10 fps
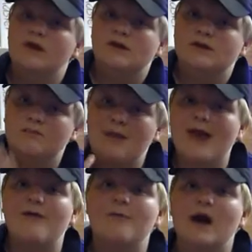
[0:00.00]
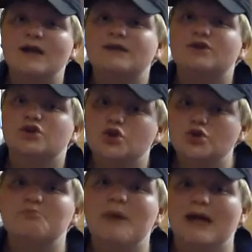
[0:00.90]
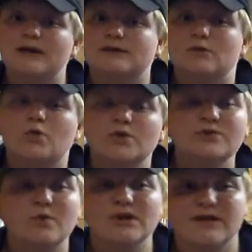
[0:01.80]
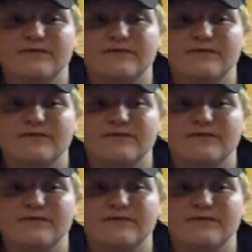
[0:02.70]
So bear in mind, good makes. All the ones I've